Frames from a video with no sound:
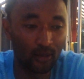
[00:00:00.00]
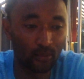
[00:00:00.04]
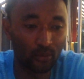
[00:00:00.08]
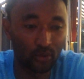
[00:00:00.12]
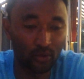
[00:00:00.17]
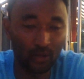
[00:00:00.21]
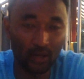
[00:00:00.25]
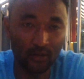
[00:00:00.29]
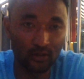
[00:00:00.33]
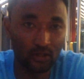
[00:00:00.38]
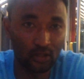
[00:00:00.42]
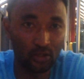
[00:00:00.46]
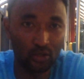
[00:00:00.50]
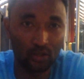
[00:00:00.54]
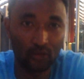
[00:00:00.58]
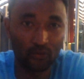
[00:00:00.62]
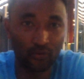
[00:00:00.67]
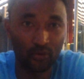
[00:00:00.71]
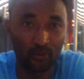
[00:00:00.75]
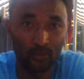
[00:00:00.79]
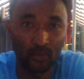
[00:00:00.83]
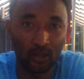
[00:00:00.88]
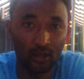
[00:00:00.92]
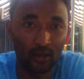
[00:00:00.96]
transition
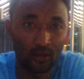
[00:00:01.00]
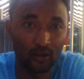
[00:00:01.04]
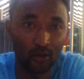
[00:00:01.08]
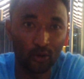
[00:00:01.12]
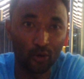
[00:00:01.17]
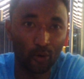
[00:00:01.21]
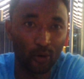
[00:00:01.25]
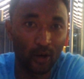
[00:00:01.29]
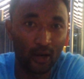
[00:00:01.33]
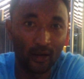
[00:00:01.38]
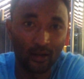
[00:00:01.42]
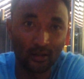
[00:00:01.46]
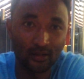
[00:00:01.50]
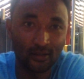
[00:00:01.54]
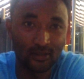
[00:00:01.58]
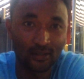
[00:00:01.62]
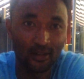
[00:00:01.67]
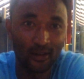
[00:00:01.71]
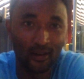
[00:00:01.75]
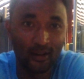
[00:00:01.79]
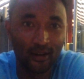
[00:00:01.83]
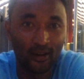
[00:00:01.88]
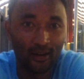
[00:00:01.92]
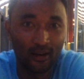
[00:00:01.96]
for me and the greatest
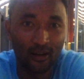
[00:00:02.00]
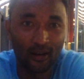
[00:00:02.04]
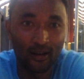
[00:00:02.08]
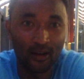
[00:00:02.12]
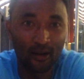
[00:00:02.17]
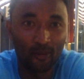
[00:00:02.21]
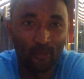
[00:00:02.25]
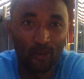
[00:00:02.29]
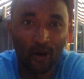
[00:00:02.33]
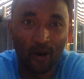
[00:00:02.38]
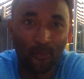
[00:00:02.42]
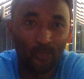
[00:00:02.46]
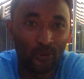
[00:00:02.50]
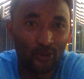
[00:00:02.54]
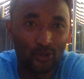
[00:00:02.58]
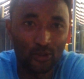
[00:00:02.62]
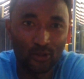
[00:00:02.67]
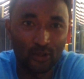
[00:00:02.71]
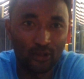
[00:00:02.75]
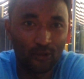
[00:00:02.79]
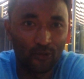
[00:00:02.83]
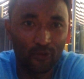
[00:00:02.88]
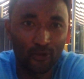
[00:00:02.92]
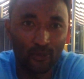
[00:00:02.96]

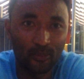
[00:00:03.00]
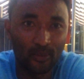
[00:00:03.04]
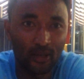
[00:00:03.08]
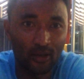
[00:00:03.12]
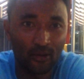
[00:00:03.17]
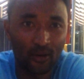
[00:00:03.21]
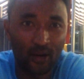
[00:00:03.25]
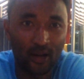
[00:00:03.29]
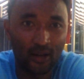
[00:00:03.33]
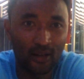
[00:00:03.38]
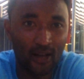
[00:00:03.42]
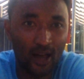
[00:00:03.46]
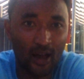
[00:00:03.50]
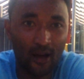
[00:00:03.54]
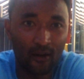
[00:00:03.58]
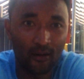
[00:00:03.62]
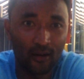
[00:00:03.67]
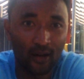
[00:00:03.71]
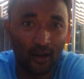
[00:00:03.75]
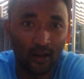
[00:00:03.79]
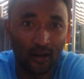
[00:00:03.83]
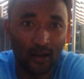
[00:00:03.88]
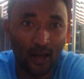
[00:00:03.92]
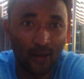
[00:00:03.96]
opportunity for me right now,
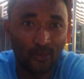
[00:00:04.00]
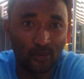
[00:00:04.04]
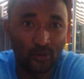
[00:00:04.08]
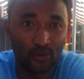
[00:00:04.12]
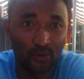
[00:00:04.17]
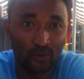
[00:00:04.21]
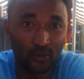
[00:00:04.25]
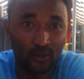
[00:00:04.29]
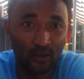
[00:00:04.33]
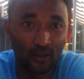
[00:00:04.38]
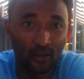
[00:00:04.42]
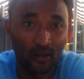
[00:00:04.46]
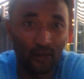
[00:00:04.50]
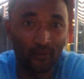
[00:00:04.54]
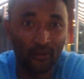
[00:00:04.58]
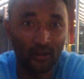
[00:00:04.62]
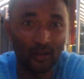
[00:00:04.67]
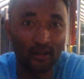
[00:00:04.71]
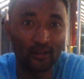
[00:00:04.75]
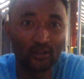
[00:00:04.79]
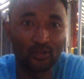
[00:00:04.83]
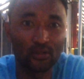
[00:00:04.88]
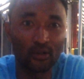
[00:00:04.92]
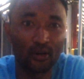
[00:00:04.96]
and I absolutely love
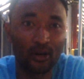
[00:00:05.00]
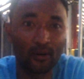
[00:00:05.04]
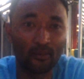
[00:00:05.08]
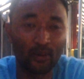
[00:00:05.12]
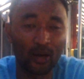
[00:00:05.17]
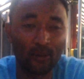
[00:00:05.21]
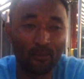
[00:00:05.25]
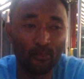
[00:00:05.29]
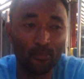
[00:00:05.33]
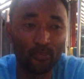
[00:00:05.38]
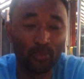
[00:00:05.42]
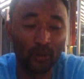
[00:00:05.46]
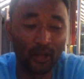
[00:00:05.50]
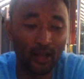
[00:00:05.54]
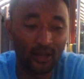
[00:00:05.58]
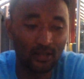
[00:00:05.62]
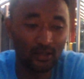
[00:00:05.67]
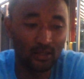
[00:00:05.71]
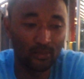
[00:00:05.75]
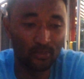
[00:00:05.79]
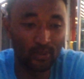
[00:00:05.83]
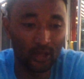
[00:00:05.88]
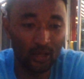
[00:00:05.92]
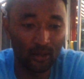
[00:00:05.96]
it. So I'm
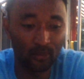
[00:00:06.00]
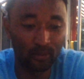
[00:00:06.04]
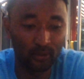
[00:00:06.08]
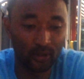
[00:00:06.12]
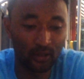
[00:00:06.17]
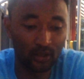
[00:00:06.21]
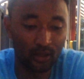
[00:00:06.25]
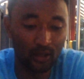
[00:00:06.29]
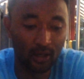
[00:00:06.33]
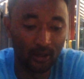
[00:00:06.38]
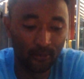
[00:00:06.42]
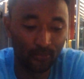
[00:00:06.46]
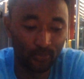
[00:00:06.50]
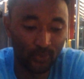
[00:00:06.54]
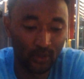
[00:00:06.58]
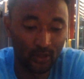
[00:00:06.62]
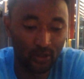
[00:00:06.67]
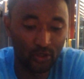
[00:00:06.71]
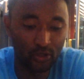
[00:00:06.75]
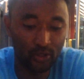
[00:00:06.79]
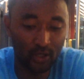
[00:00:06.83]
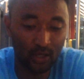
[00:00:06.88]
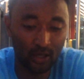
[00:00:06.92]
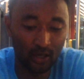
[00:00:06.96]
blessed to be able to
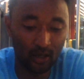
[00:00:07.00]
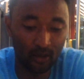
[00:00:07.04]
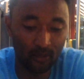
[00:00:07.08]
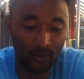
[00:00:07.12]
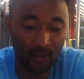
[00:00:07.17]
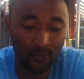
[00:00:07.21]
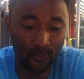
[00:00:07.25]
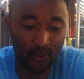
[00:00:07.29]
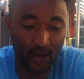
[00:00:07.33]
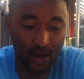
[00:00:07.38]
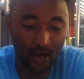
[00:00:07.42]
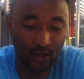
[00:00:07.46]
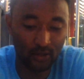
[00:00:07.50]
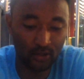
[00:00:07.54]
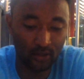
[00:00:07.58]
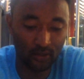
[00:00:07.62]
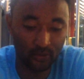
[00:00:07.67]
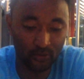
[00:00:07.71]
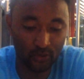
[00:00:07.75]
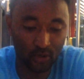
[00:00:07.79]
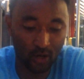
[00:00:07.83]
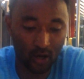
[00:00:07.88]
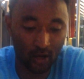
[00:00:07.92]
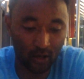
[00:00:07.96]
share my passion
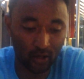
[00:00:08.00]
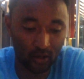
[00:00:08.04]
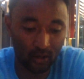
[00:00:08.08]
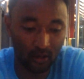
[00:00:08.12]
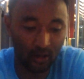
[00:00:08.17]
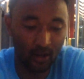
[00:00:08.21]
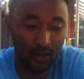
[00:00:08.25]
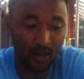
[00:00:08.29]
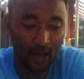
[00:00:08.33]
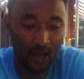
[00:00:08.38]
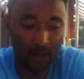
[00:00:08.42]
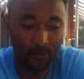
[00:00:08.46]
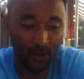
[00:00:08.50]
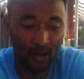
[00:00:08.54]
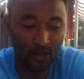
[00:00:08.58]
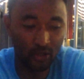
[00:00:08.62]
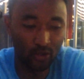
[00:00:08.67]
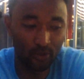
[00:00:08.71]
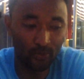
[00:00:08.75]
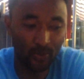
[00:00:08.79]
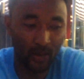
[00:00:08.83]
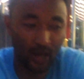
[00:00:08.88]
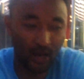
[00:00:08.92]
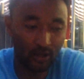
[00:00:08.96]
of soccer and my
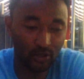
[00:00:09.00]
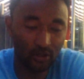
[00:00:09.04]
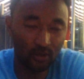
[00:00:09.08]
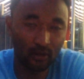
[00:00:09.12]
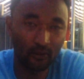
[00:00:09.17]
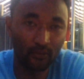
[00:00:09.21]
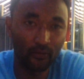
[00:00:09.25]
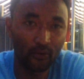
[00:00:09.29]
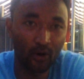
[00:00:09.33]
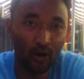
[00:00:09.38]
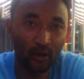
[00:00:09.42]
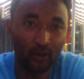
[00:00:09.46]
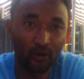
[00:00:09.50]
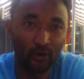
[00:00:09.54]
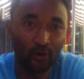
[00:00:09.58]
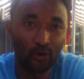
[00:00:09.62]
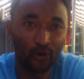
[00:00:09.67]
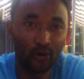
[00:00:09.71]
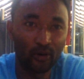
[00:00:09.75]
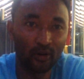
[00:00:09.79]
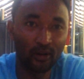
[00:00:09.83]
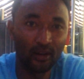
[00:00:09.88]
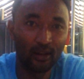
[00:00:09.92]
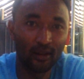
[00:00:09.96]
new passion of
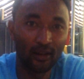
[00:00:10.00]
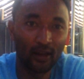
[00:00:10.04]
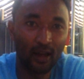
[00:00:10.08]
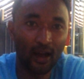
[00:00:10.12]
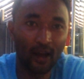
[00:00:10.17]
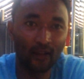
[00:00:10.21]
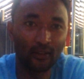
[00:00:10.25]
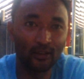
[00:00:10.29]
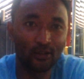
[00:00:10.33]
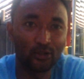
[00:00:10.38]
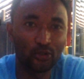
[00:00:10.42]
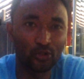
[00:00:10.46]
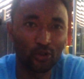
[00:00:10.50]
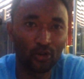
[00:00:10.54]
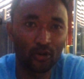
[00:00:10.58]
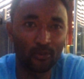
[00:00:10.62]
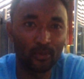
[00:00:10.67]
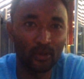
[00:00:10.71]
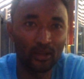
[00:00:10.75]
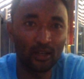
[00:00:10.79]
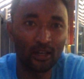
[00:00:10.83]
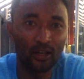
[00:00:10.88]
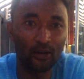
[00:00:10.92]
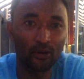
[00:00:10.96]
fatherhood at this
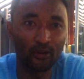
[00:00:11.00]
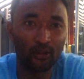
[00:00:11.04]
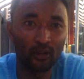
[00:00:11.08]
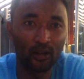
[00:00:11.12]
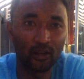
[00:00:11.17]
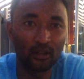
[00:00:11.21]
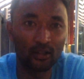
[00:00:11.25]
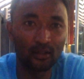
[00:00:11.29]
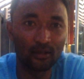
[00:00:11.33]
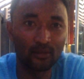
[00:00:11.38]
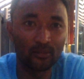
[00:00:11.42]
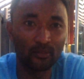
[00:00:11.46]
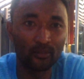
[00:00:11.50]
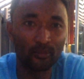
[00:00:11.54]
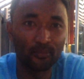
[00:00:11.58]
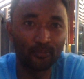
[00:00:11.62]
tournament here in London.